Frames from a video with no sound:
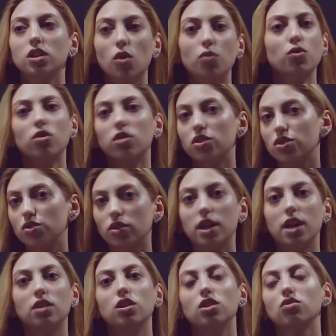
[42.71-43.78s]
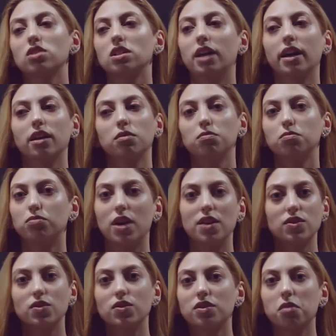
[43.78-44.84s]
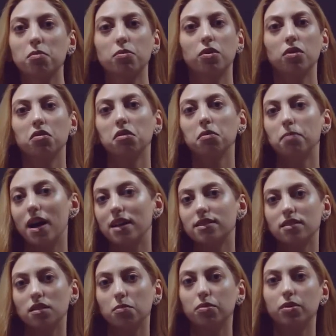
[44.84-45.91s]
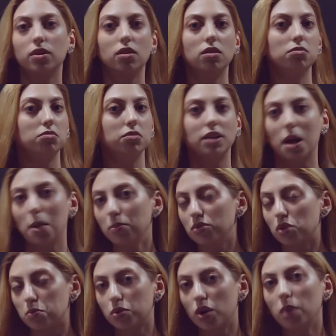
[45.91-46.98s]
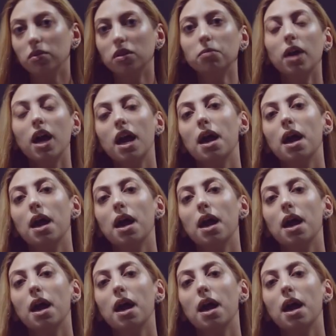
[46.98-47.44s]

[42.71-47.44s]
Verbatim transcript: Of course, you can use like present simple, past simple, yep, no problem,